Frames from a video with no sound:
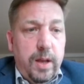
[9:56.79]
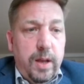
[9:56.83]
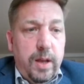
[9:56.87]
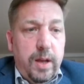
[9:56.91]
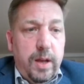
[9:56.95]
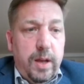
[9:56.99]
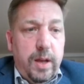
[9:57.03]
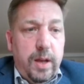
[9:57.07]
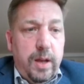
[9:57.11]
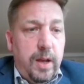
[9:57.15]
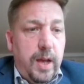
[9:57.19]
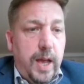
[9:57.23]

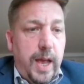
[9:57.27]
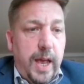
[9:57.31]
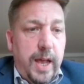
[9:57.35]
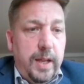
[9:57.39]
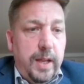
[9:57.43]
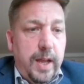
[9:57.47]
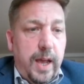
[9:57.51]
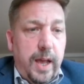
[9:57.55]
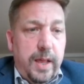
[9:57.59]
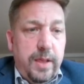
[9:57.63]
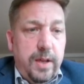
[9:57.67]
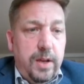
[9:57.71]

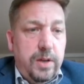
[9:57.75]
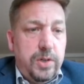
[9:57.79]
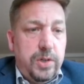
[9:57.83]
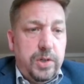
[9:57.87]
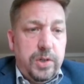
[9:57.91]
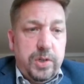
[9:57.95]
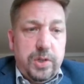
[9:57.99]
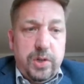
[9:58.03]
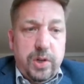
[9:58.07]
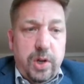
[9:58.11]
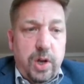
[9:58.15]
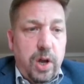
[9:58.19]
and then
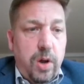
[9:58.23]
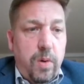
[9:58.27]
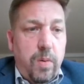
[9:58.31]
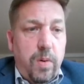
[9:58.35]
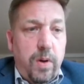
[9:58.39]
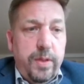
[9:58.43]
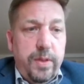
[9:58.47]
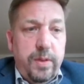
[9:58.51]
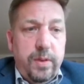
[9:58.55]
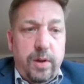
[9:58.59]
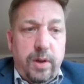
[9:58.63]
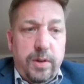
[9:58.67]
just to go
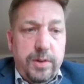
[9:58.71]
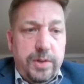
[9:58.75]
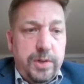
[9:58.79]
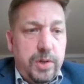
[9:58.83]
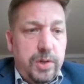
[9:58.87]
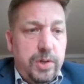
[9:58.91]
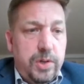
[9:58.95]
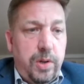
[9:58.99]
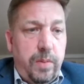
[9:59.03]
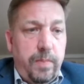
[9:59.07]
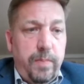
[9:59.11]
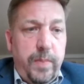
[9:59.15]
on
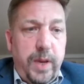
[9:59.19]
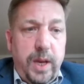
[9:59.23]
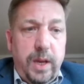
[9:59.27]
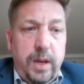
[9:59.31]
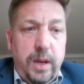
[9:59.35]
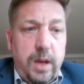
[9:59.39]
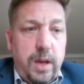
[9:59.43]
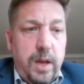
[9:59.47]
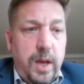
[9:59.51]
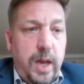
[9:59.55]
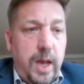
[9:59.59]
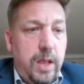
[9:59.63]
social
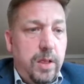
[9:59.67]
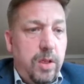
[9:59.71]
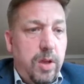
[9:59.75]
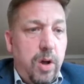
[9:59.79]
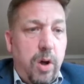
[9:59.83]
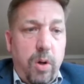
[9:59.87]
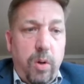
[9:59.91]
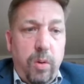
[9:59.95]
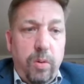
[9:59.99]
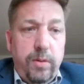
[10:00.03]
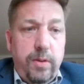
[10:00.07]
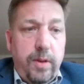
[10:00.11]
media and the
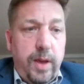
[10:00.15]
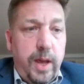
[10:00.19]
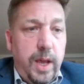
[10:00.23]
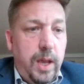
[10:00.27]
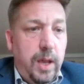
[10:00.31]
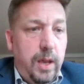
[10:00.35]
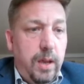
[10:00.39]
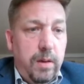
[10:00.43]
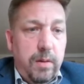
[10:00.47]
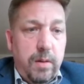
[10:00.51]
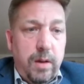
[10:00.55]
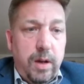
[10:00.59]
whole
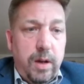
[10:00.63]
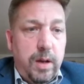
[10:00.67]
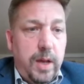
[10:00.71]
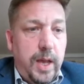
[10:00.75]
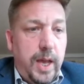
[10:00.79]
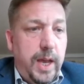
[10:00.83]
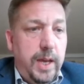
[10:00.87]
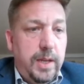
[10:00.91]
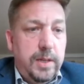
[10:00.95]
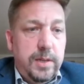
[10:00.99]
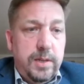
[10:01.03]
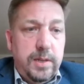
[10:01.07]
day,
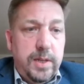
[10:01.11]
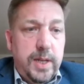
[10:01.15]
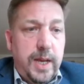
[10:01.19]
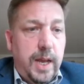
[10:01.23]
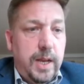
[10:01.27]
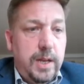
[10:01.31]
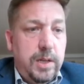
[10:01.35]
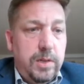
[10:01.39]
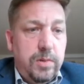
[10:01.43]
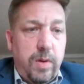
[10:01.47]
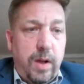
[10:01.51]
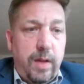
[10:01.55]
8,
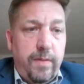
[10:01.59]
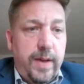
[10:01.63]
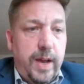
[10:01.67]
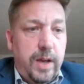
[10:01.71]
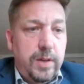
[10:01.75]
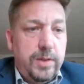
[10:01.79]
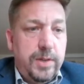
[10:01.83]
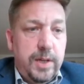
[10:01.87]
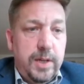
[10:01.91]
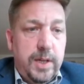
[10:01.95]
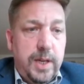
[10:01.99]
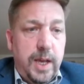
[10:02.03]
10, 12
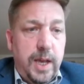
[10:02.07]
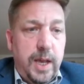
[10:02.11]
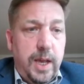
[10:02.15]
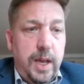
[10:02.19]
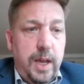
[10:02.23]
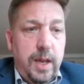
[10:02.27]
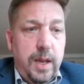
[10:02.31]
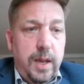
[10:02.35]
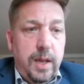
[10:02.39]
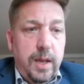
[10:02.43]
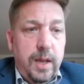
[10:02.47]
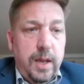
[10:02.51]
hours a
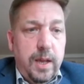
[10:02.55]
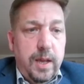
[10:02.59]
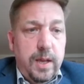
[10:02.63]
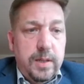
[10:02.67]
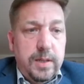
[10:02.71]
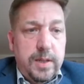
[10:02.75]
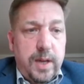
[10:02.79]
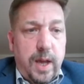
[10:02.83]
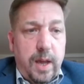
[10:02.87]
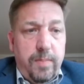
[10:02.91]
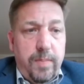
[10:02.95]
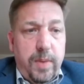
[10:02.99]
day,
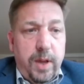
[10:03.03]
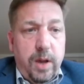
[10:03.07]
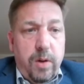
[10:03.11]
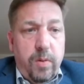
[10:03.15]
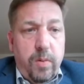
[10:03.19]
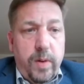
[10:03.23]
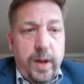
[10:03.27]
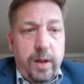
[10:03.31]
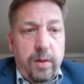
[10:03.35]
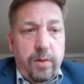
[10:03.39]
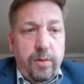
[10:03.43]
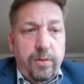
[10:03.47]
typing
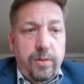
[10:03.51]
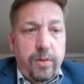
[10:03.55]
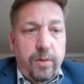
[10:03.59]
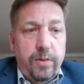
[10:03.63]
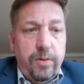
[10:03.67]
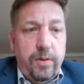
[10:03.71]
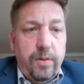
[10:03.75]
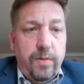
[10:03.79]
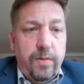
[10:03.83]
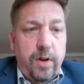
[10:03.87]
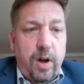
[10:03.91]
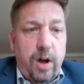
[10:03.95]
away all
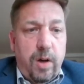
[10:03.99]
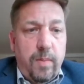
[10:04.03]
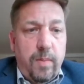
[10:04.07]
sorts of